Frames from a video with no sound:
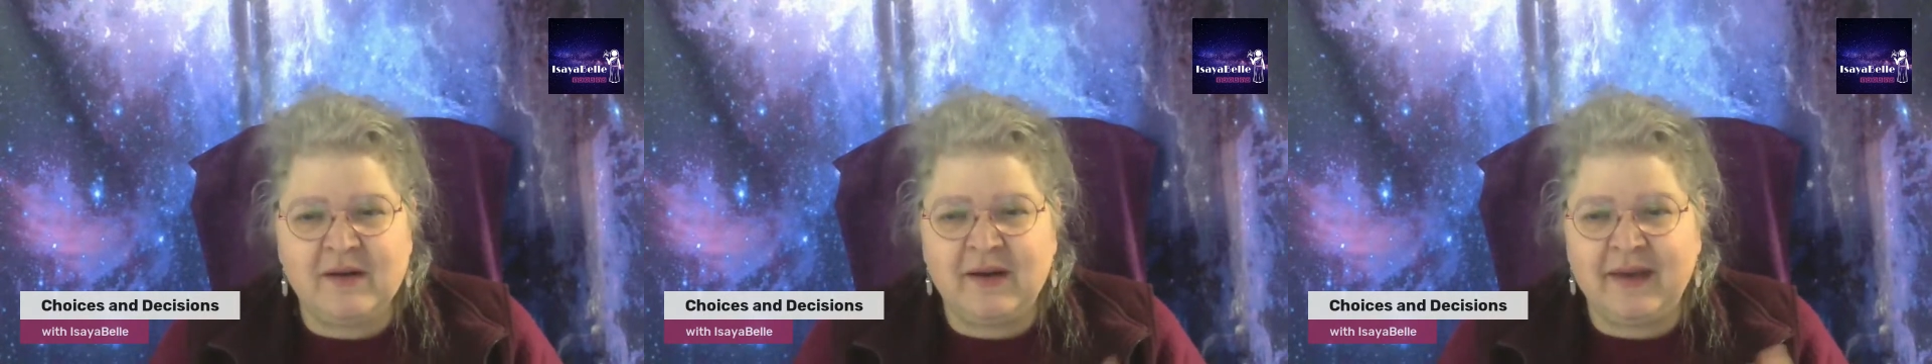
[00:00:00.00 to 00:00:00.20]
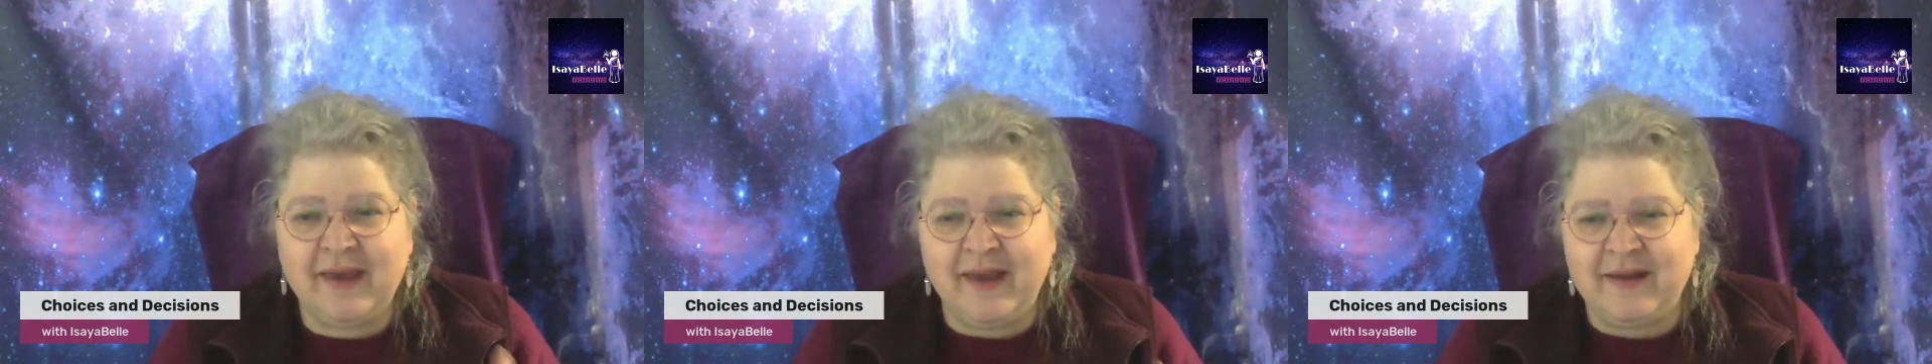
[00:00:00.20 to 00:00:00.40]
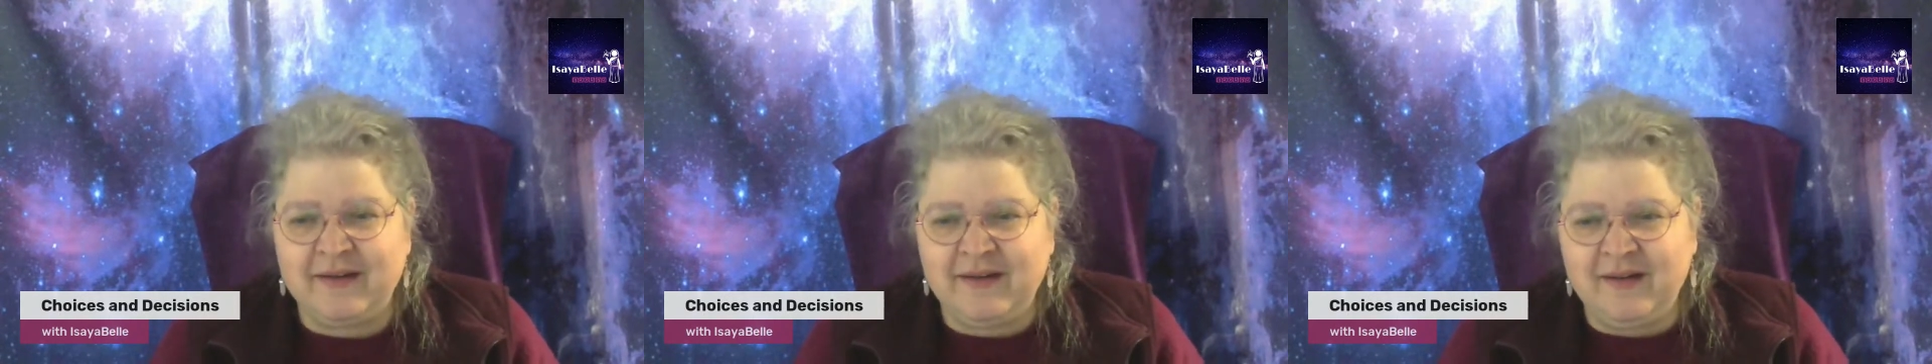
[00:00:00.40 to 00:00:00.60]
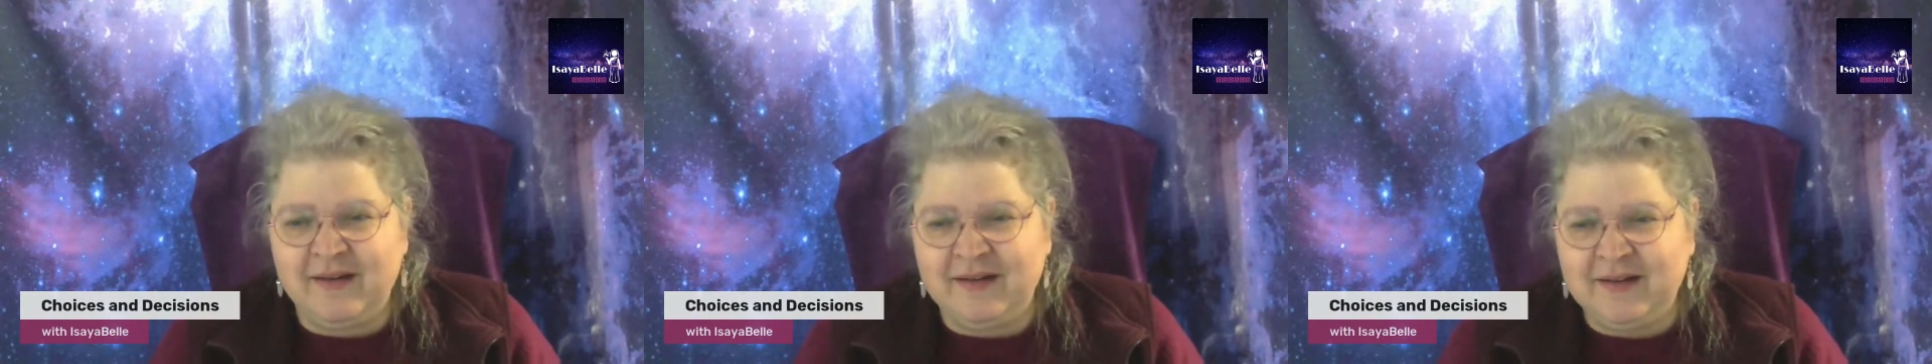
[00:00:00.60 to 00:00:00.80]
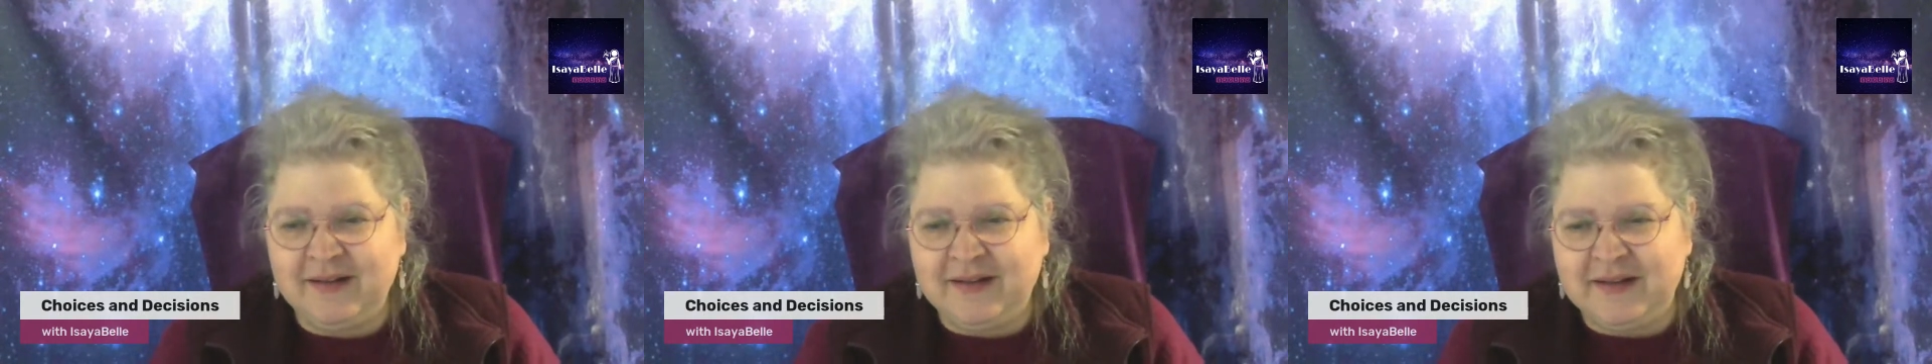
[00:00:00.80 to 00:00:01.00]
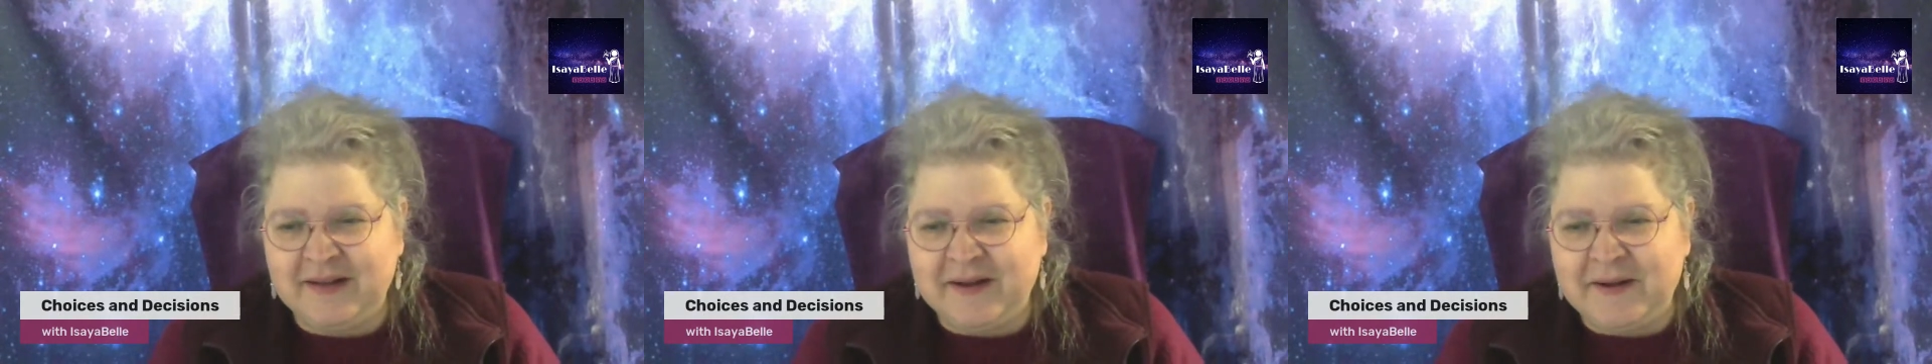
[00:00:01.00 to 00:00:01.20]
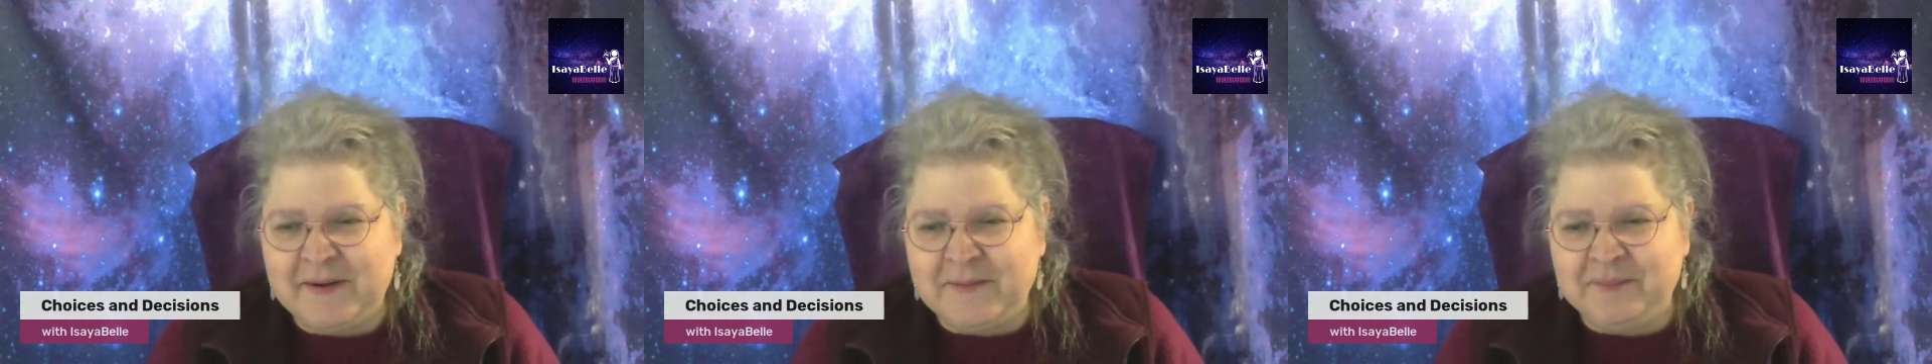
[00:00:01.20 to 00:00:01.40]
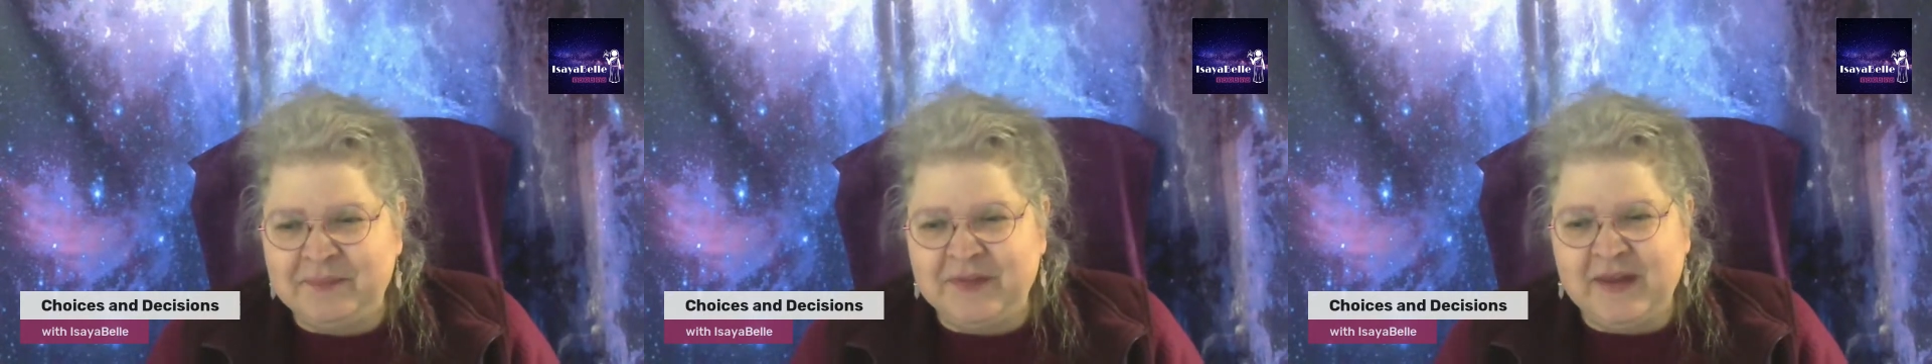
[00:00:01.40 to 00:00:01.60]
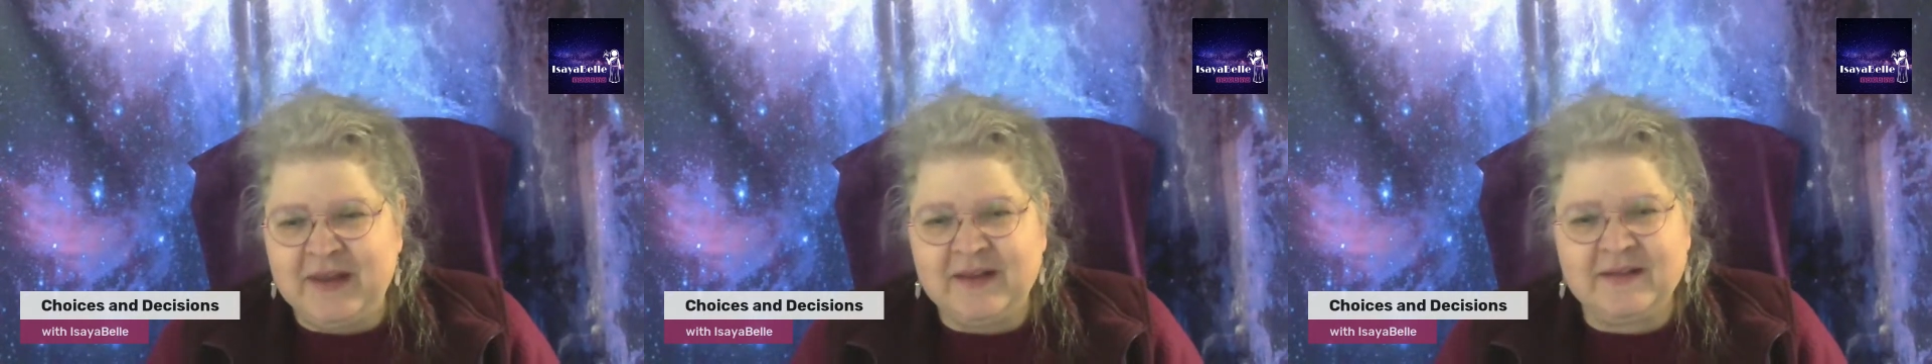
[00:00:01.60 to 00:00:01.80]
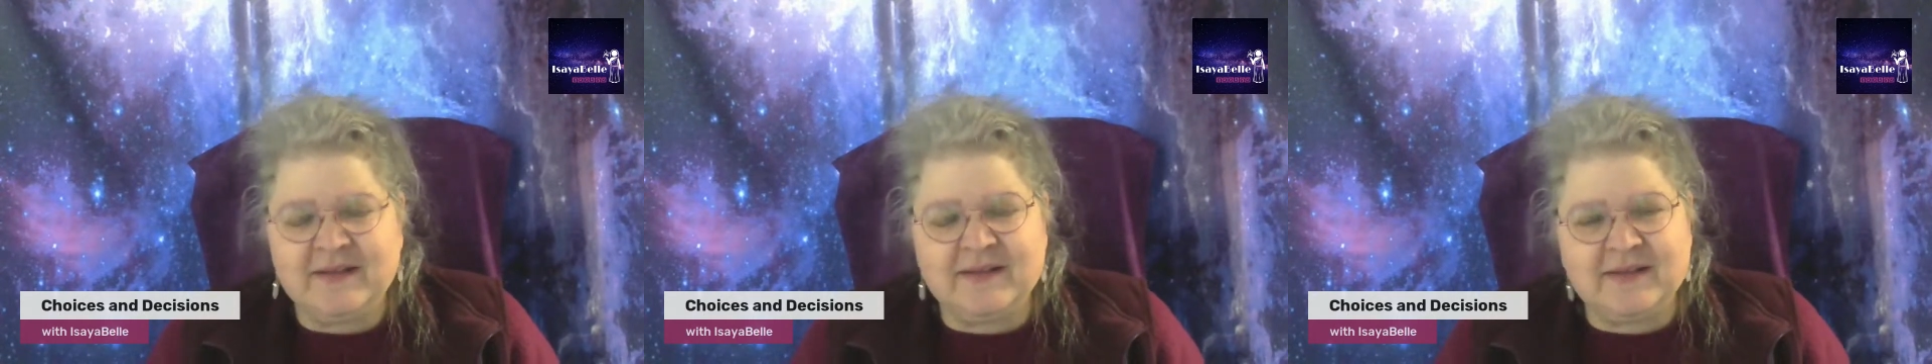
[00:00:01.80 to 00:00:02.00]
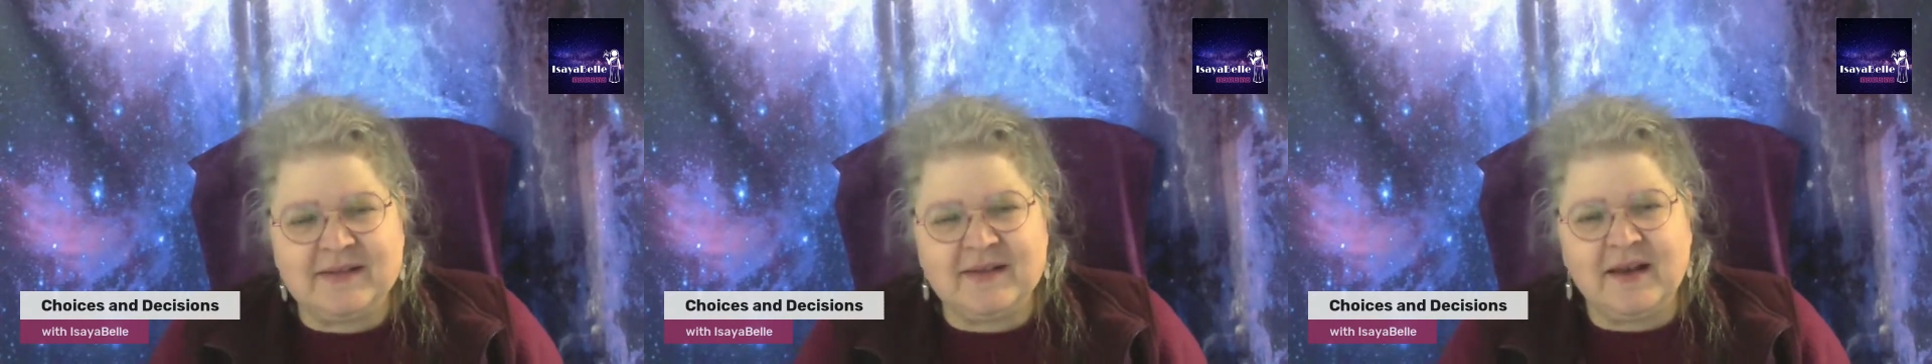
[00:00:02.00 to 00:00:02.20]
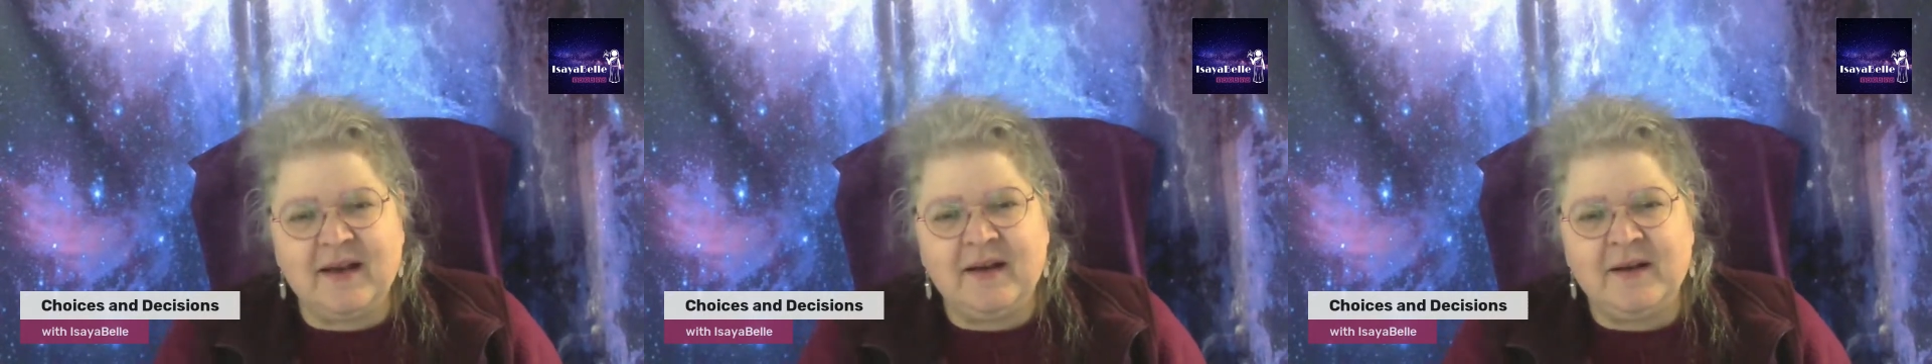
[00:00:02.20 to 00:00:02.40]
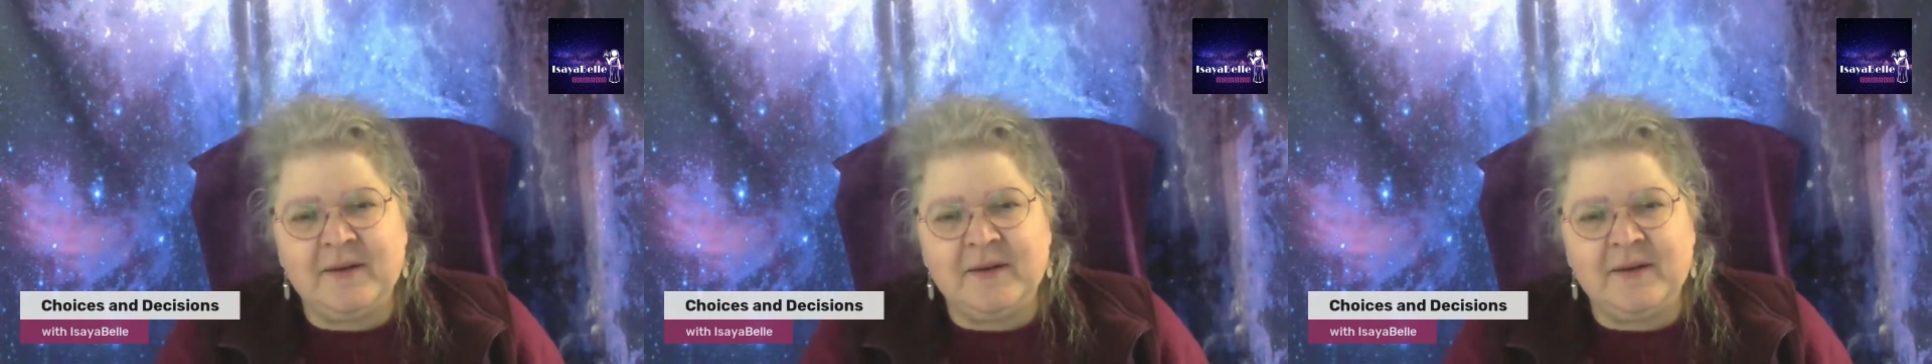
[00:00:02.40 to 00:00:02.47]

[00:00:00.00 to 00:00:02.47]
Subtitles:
Again, it's